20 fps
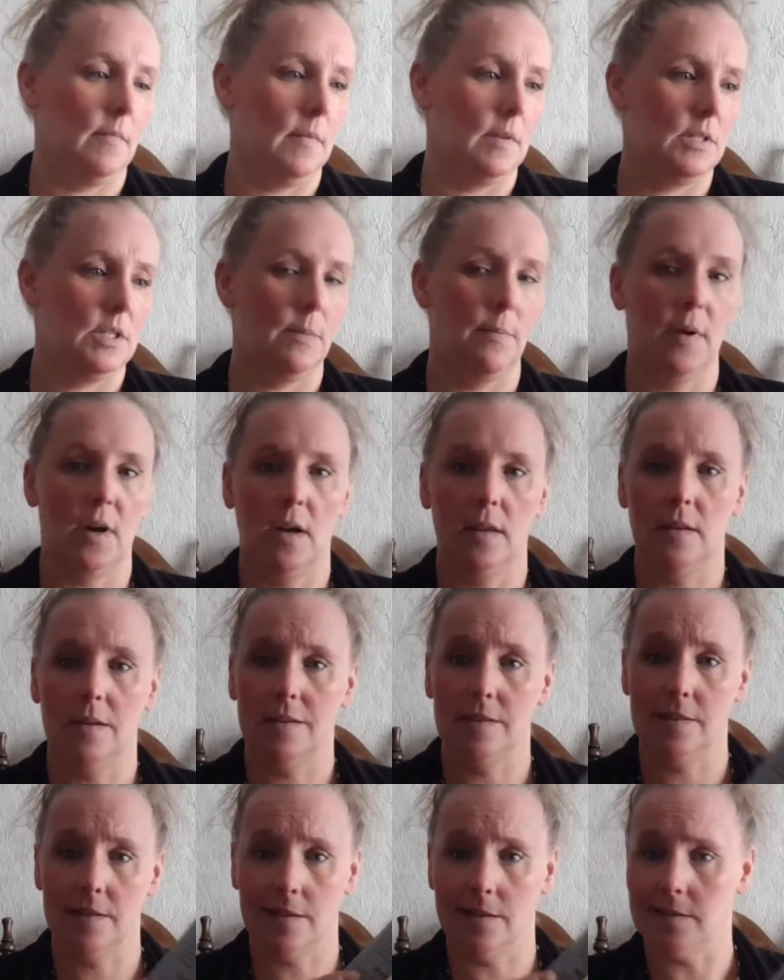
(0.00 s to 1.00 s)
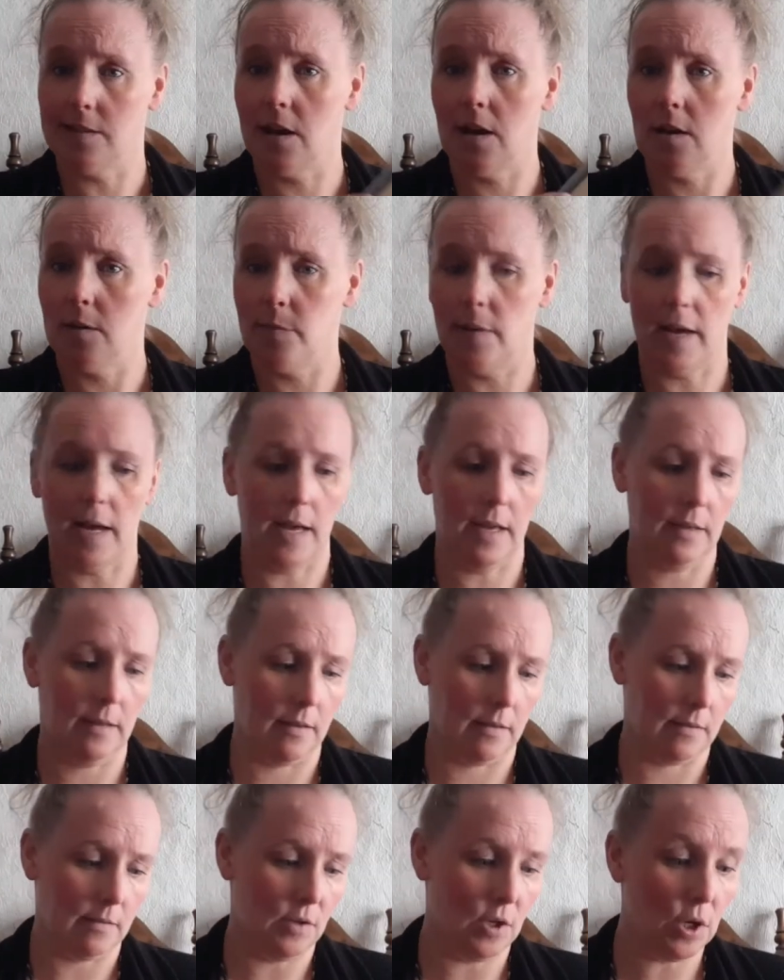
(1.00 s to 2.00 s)
to buy this, and it's hardback.
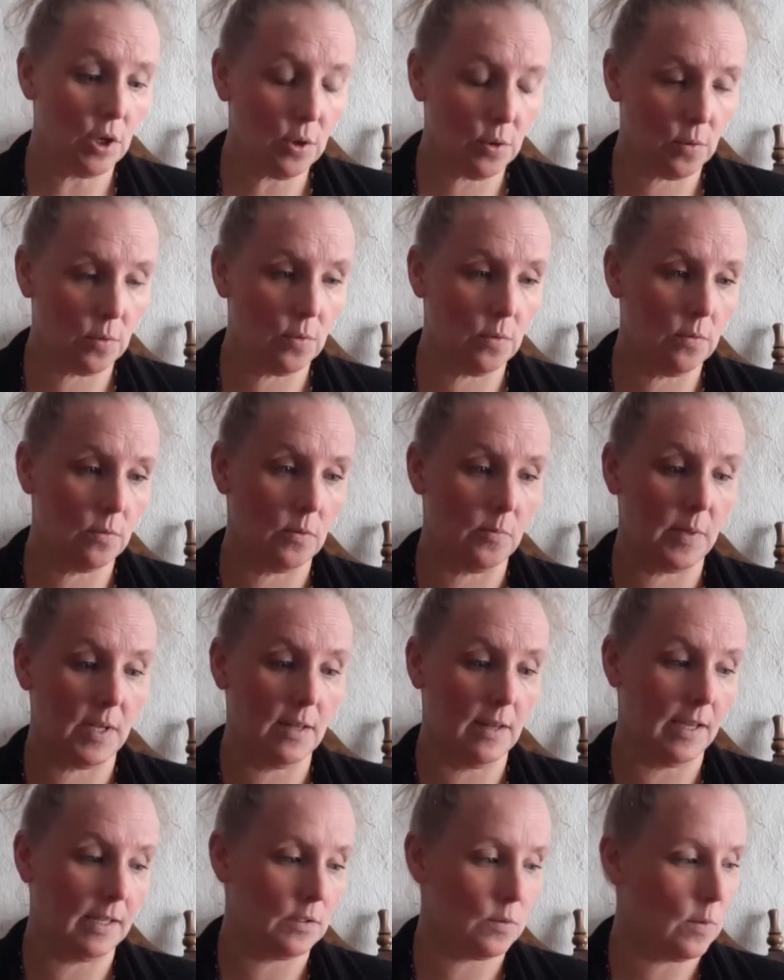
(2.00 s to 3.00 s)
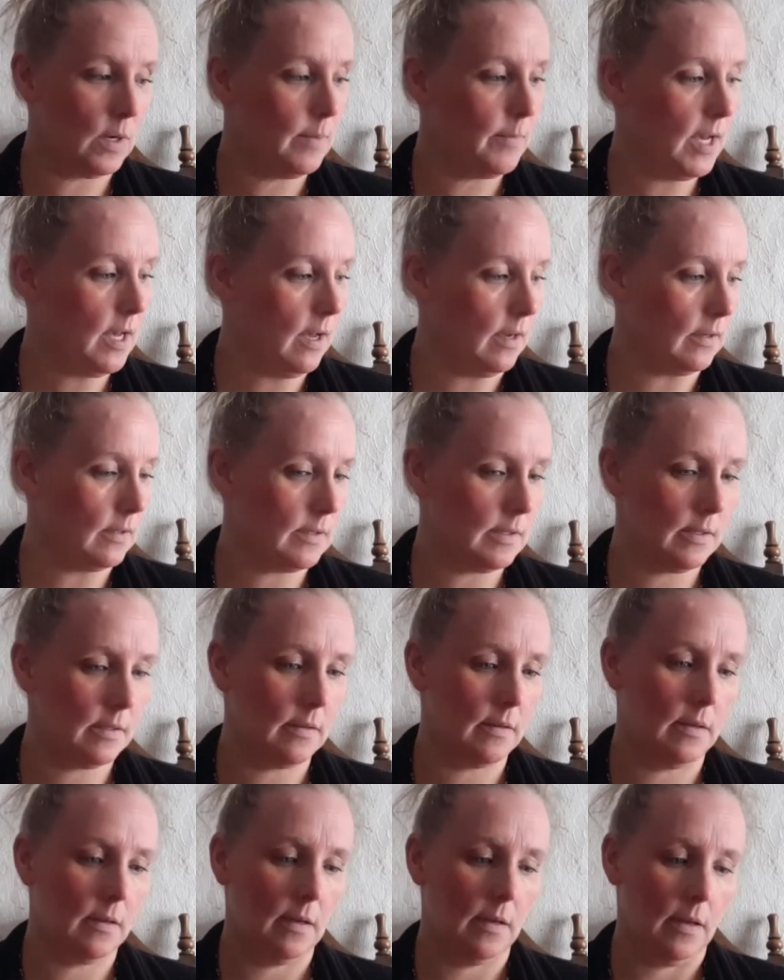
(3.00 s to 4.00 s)
New would be like $20.
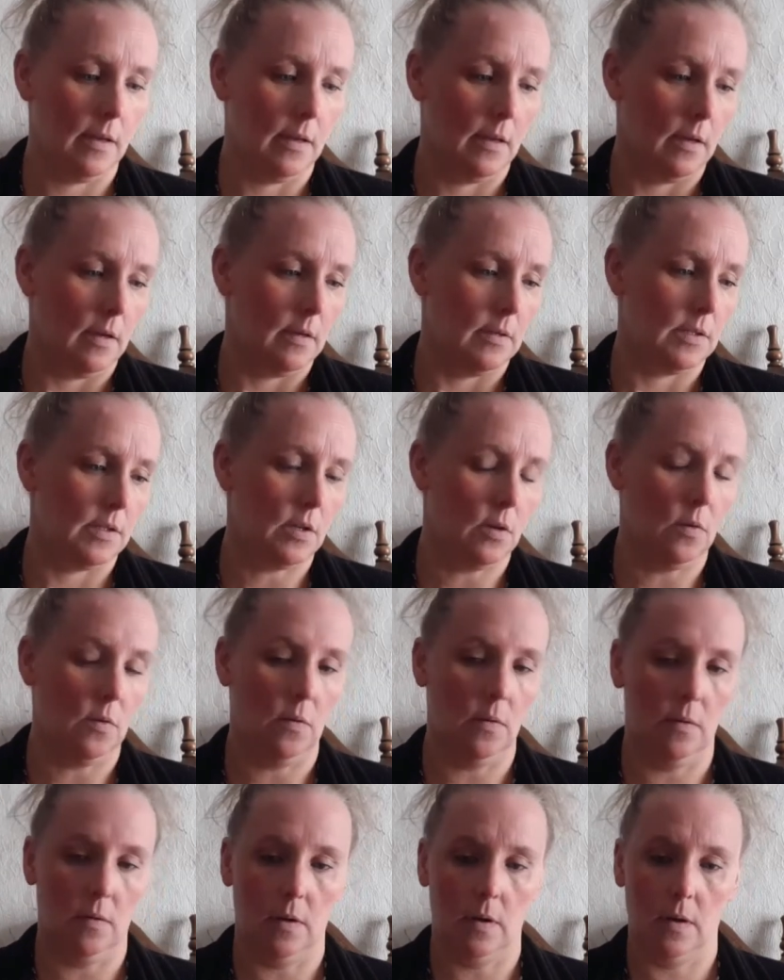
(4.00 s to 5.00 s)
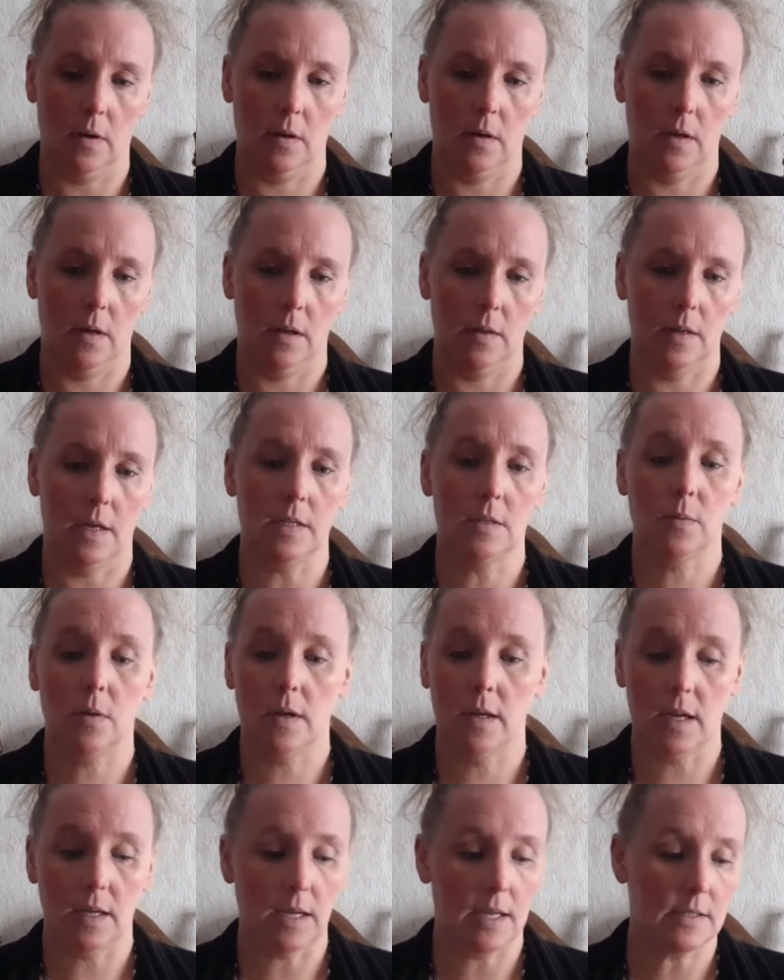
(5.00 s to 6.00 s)
So that's why
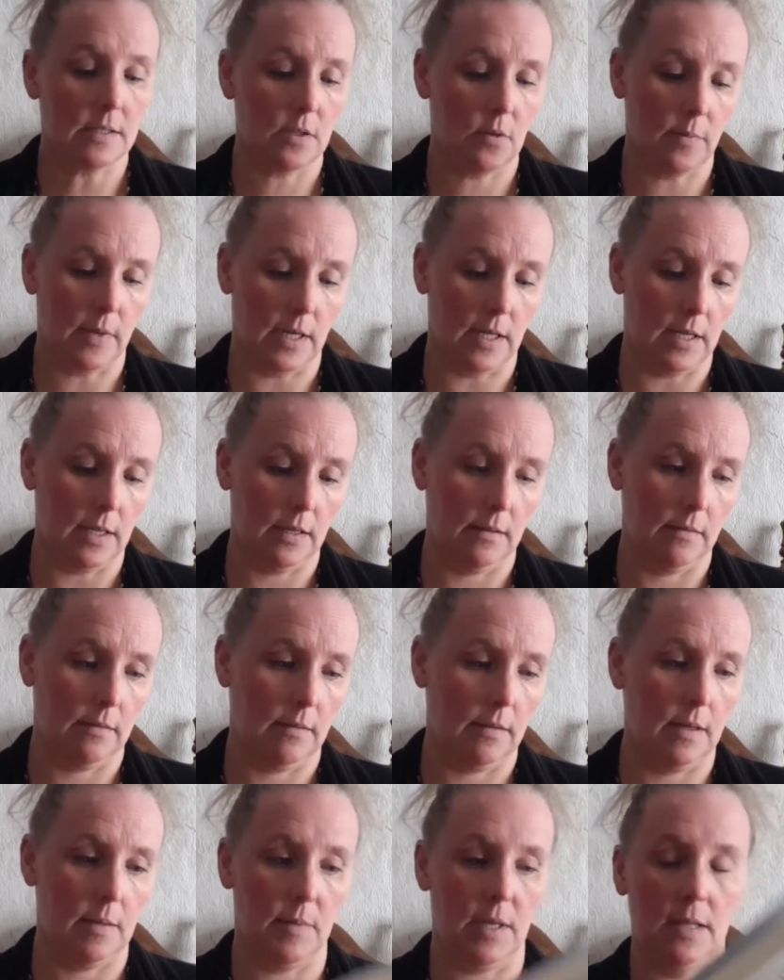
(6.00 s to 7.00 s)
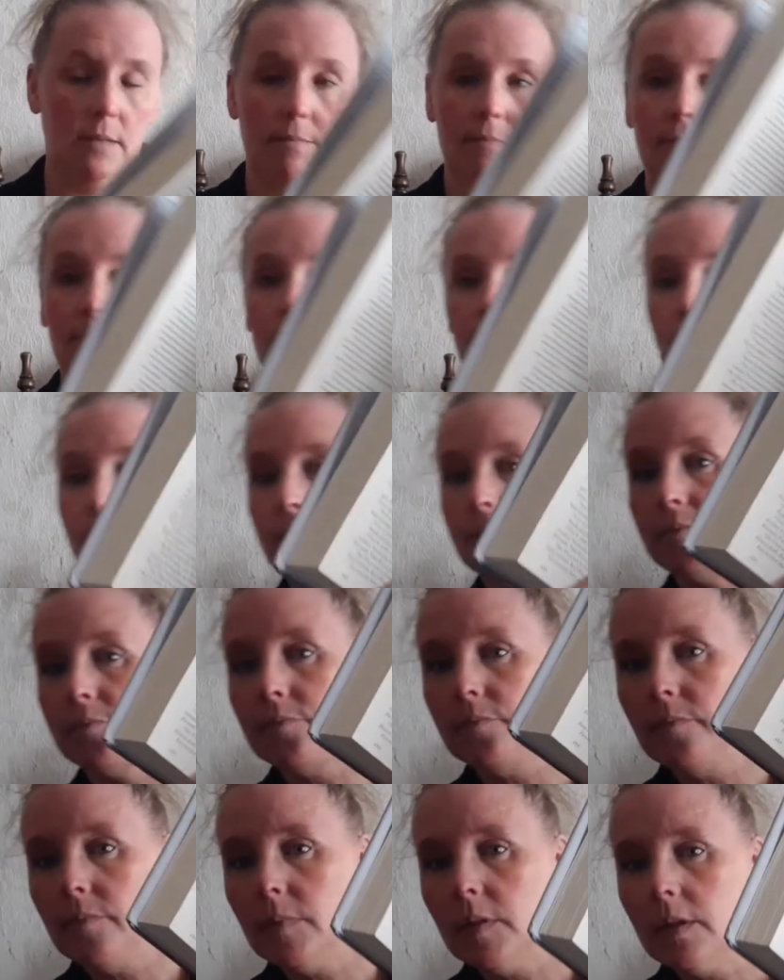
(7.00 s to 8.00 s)
I get so many. I mean,
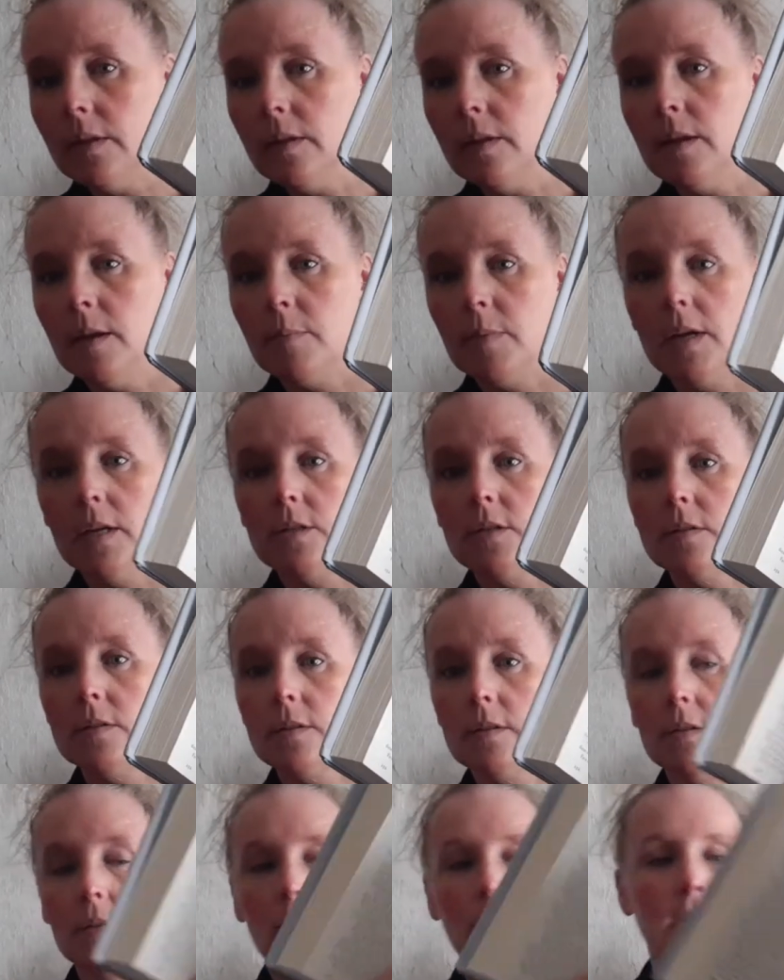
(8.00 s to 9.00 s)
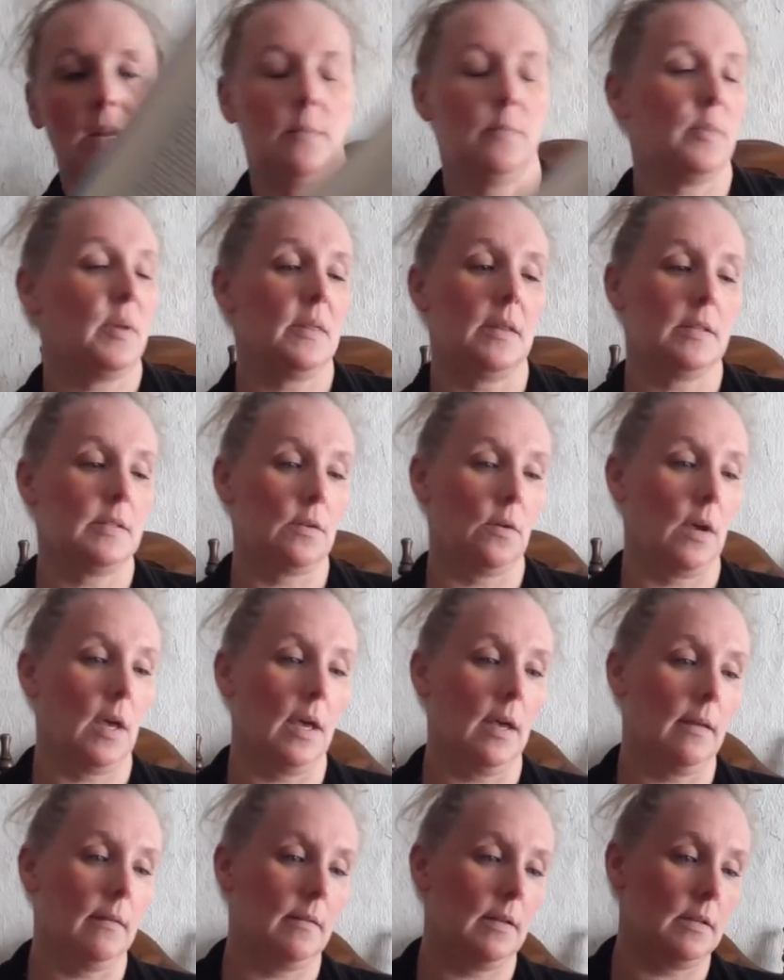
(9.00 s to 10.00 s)
that page is a little bent, but that's
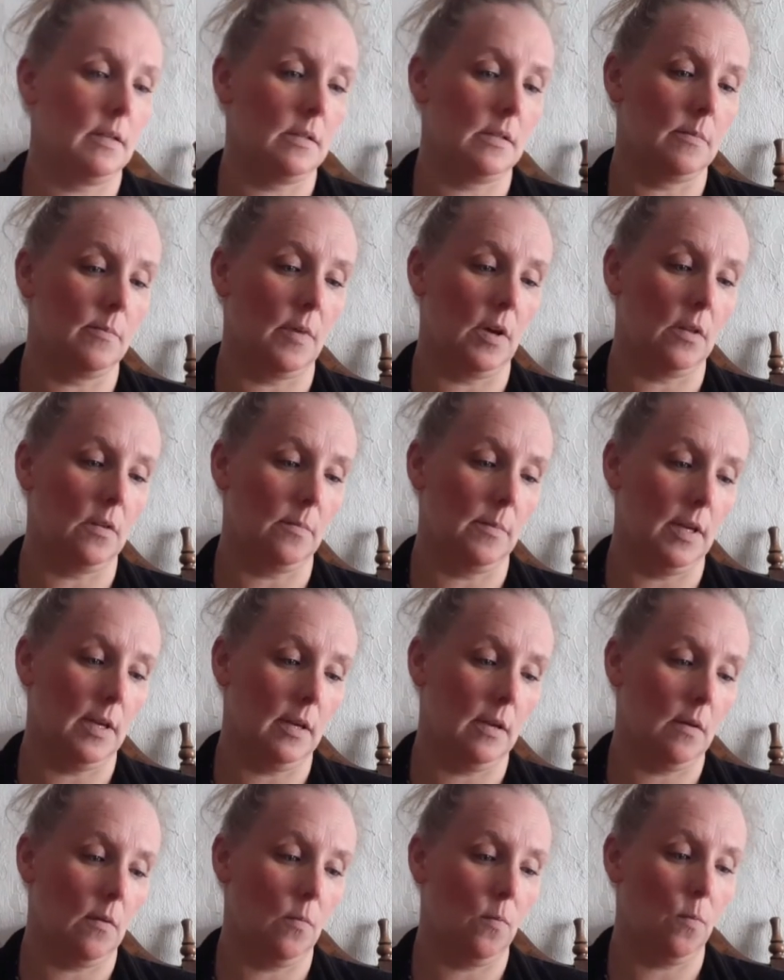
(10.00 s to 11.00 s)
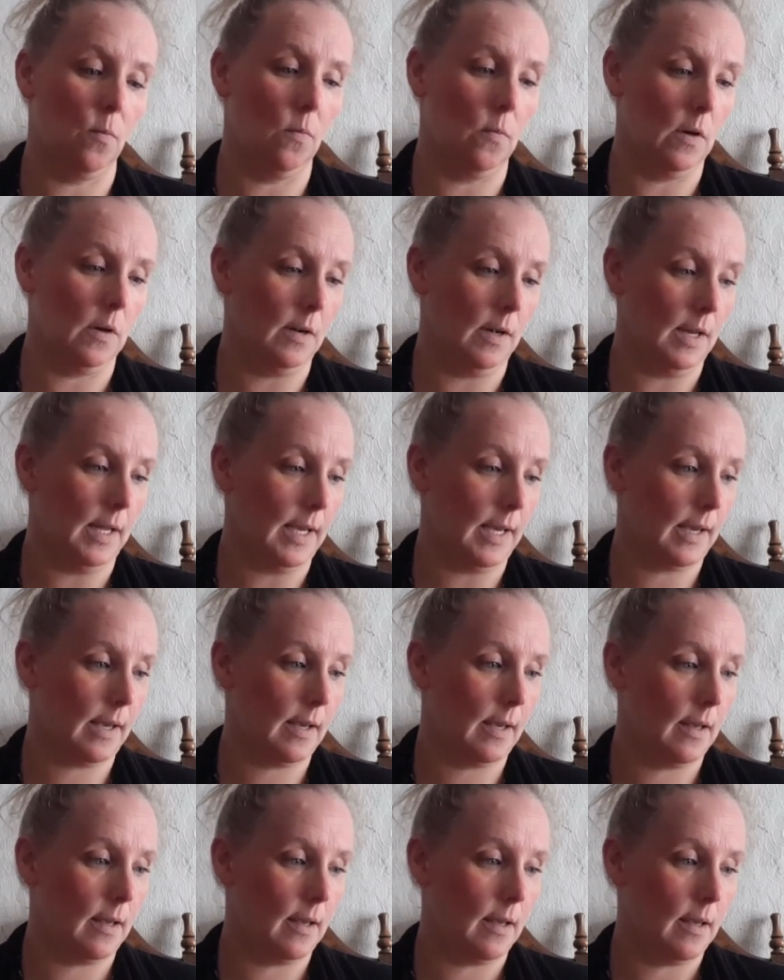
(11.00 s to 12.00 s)
okay. That doesn't bother me one lick.